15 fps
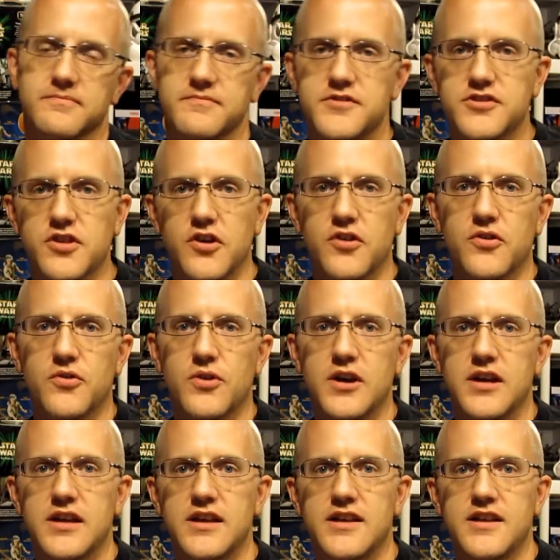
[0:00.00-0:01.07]
So
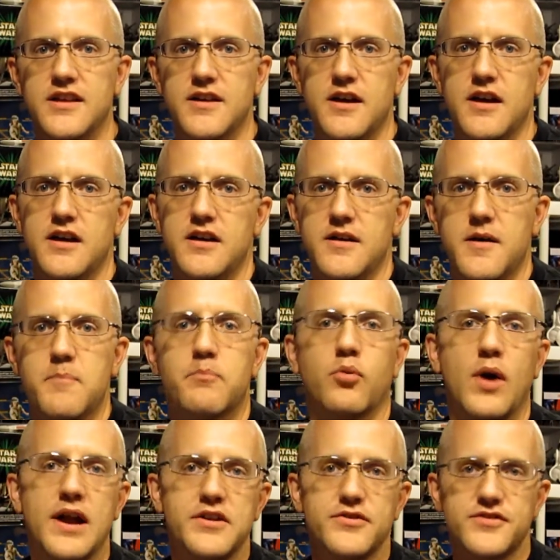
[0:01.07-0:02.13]

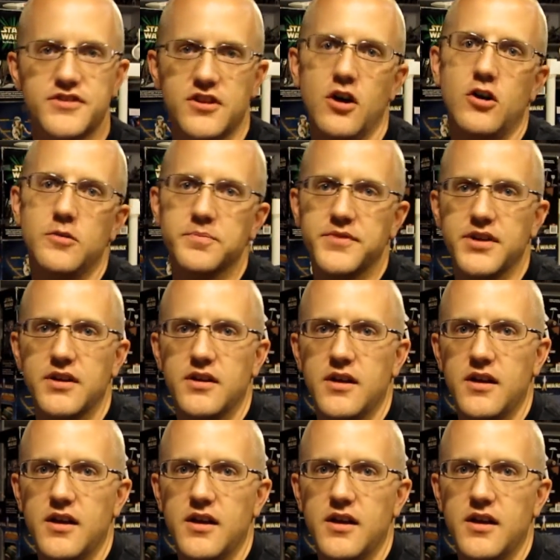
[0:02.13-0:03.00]
brand new sculpt,